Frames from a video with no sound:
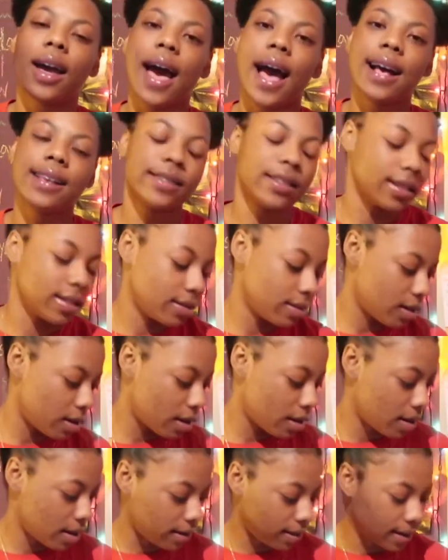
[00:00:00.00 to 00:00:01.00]
as in
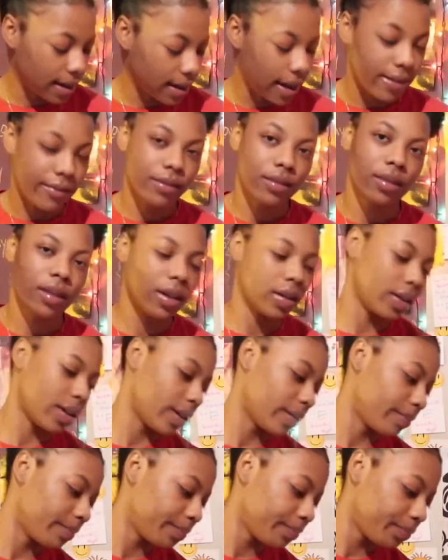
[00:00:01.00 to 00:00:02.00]
left. Okay,